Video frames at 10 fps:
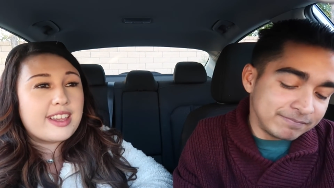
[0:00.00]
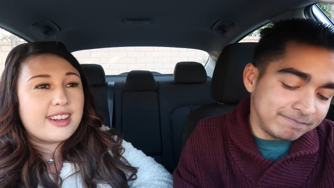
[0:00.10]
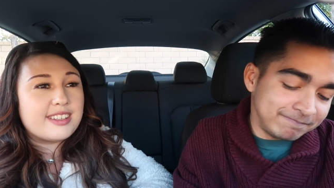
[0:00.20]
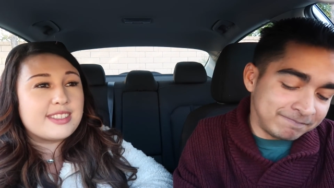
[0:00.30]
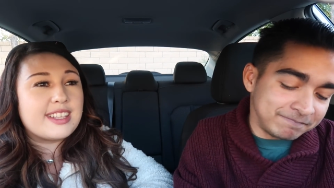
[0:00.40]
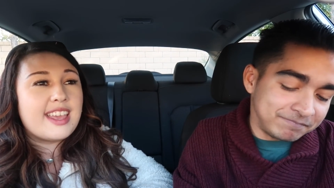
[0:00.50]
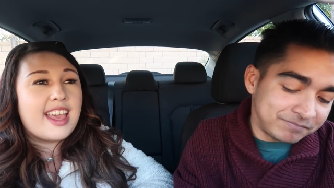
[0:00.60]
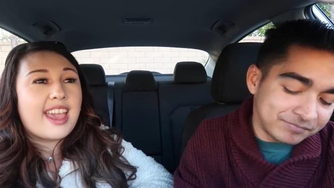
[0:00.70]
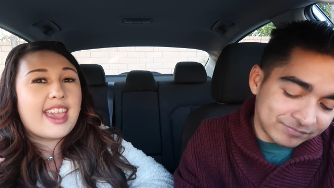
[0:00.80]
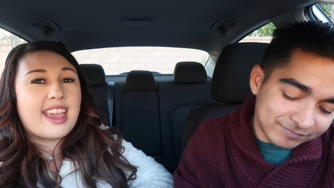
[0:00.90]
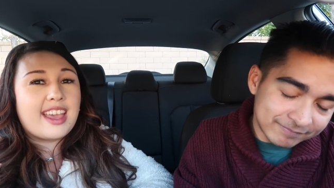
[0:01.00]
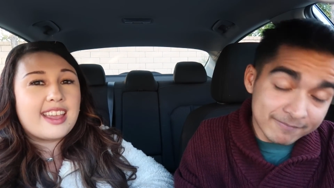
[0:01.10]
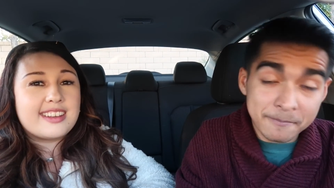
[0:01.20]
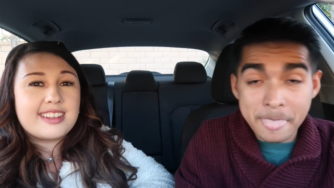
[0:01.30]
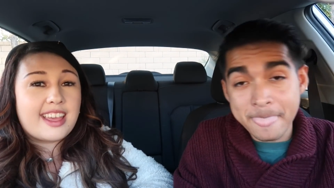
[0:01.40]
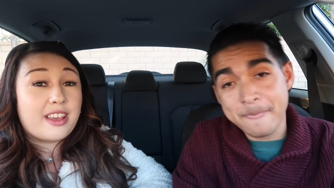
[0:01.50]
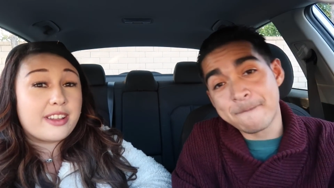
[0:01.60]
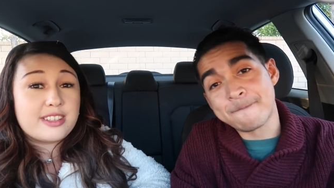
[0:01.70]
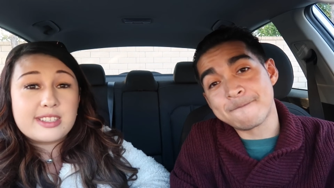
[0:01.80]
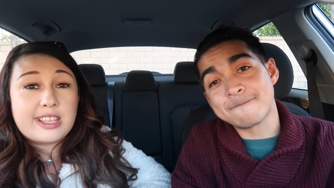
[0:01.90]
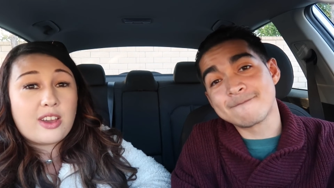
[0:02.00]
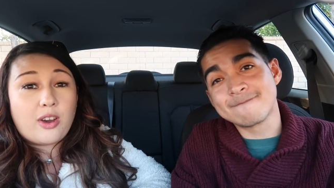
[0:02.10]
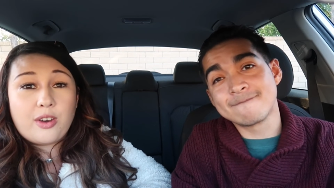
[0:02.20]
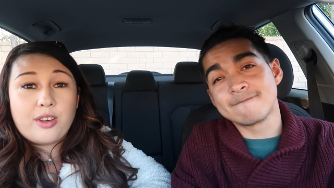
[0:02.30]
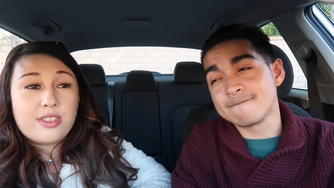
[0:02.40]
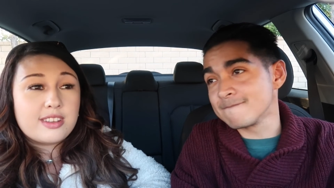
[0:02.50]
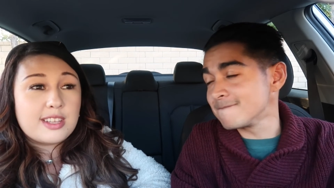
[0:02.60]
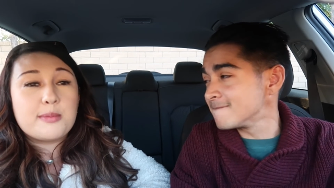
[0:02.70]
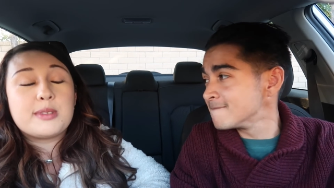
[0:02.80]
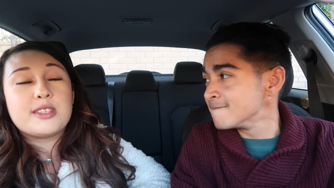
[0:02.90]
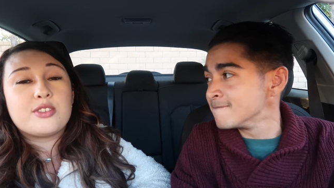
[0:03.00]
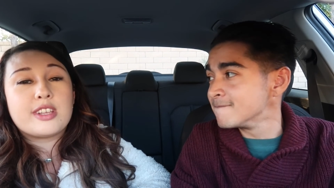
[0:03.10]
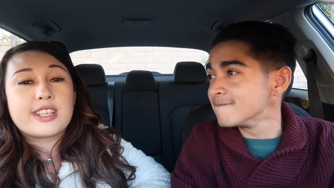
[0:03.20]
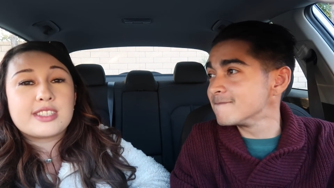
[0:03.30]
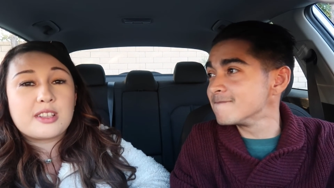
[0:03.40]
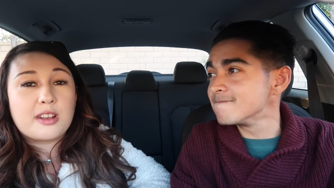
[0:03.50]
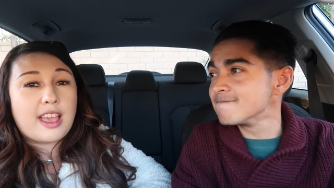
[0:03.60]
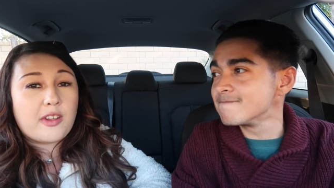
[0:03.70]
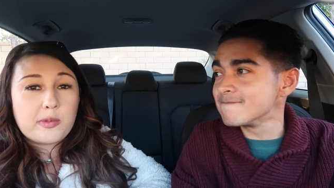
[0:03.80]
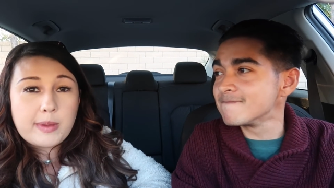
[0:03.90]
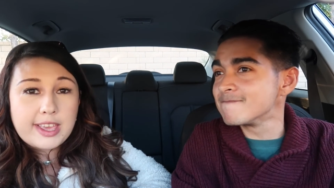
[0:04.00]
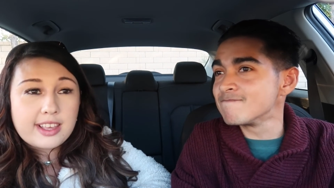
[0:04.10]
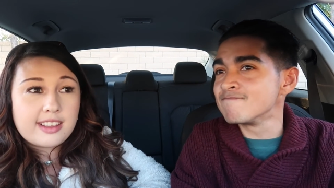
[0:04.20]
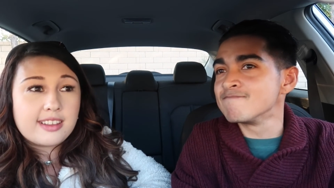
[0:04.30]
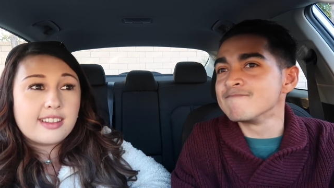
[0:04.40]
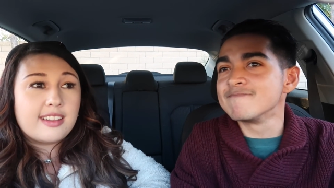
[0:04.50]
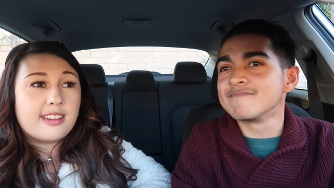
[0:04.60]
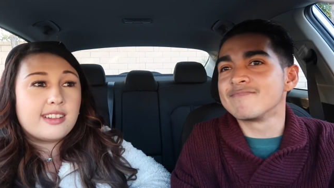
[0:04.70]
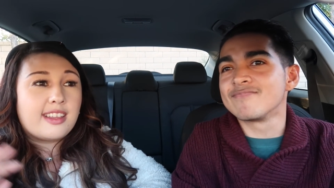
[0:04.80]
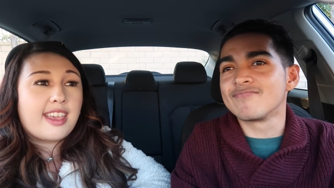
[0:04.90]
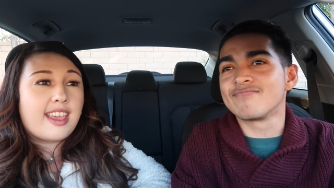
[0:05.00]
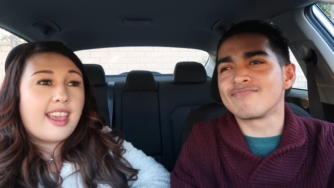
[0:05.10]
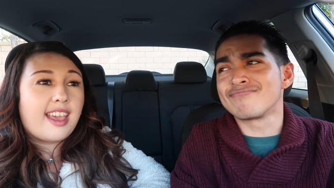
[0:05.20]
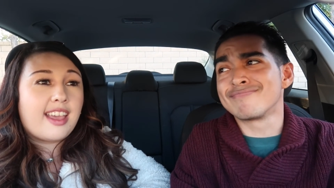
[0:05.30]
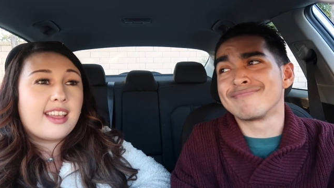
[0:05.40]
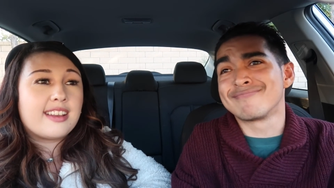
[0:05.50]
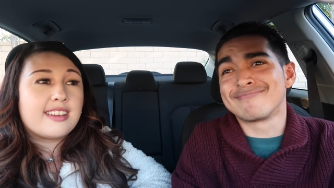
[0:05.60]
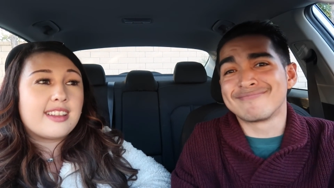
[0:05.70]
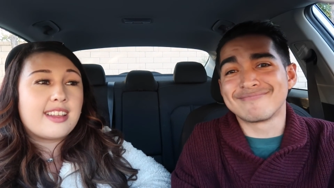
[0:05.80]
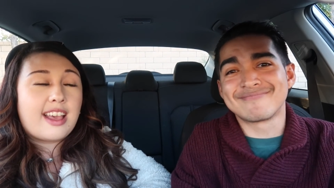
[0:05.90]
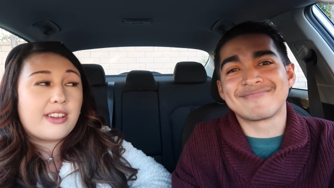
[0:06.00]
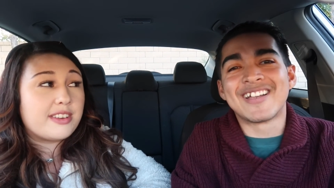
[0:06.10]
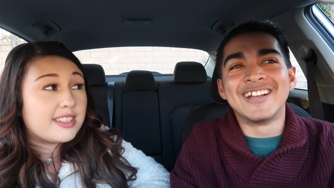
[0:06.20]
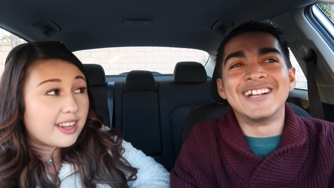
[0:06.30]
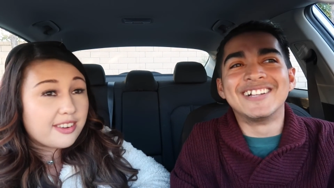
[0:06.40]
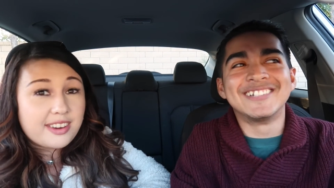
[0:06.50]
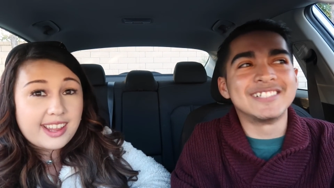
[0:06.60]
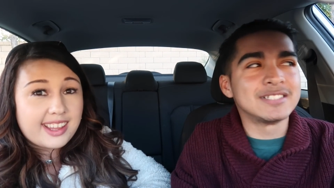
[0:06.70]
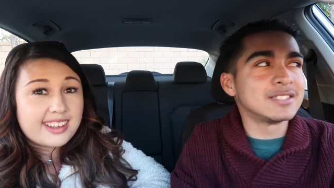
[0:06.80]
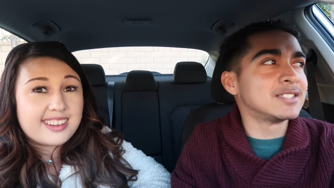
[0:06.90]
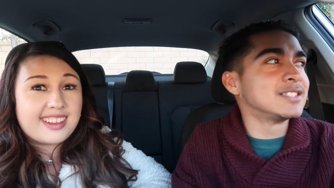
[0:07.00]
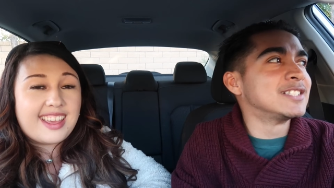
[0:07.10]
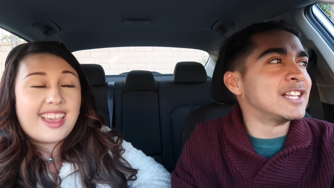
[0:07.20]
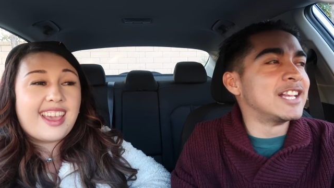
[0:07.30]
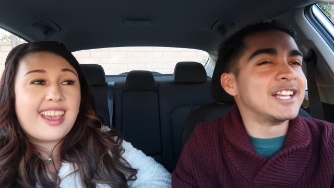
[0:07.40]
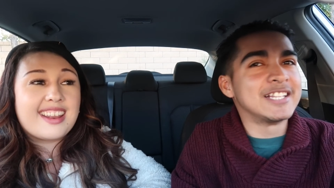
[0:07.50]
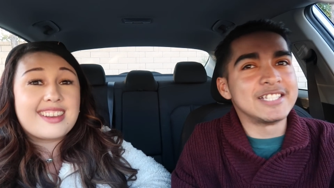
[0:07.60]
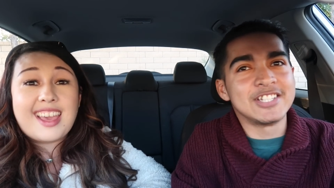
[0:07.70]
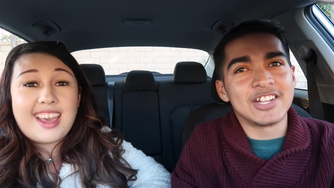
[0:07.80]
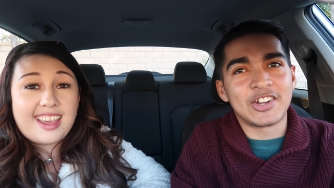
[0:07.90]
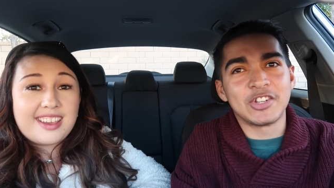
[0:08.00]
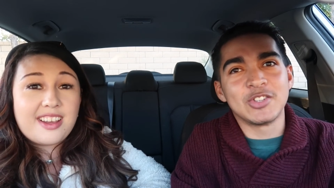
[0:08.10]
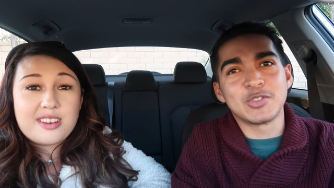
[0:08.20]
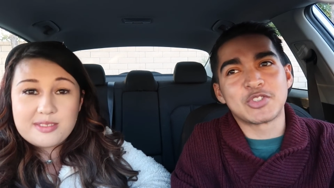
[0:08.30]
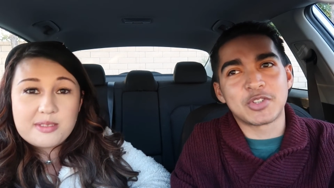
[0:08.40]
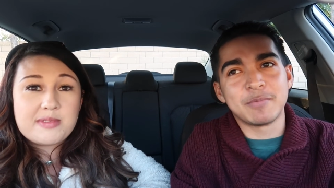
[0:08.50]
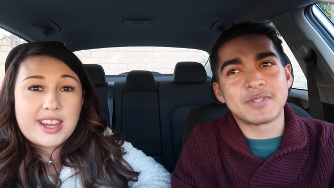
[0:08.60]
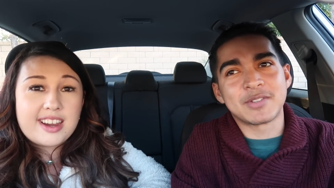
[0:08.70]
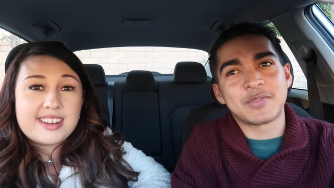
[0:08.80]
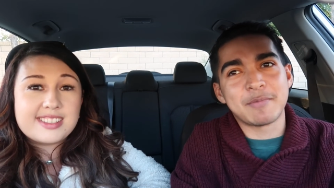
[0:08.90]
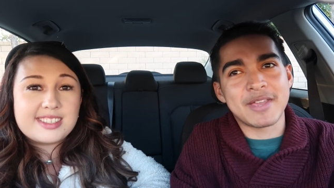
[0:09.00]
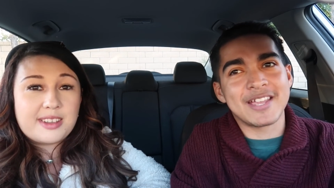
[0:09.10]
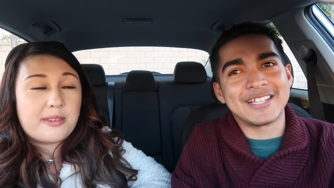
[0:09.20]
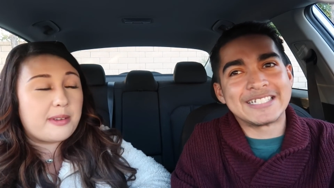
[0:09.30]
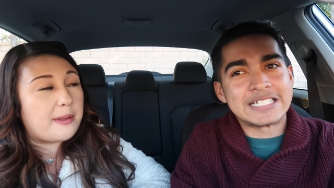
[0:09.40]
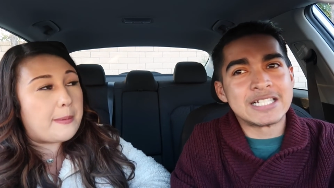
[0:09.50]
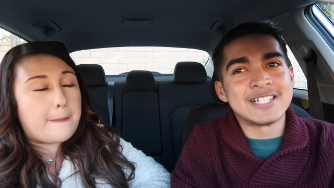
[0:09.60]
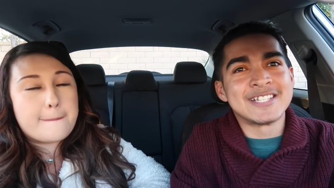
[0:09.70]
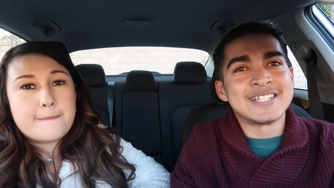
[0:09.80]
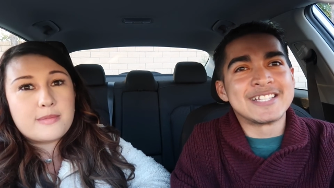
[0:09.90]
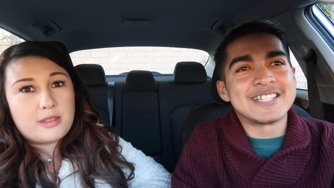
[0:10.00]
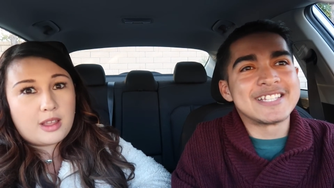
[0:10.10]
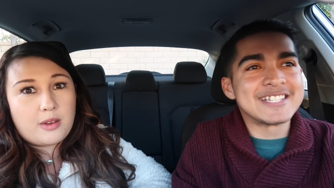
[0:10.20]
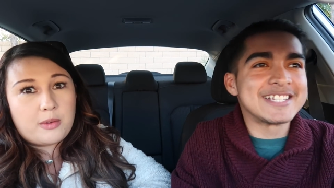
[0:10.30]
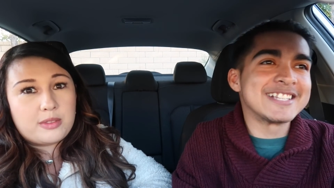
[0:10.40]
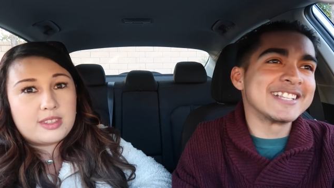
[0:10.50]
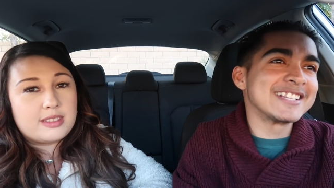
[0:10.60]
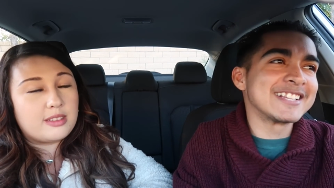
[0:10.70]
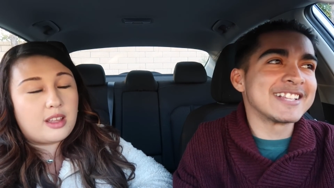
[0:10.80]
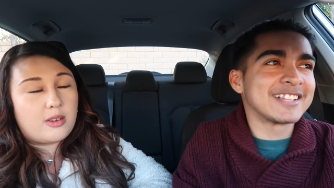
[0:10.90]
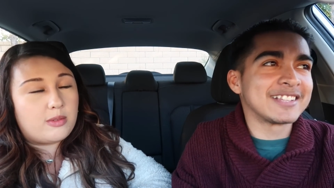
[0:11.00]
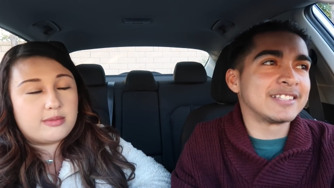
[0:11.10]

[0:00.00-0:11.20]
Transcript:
Speaker 1: years and I got to see all the tips and tricks on how to bake and how to decorate and yeah, I got it from there. I mean, so, no, no,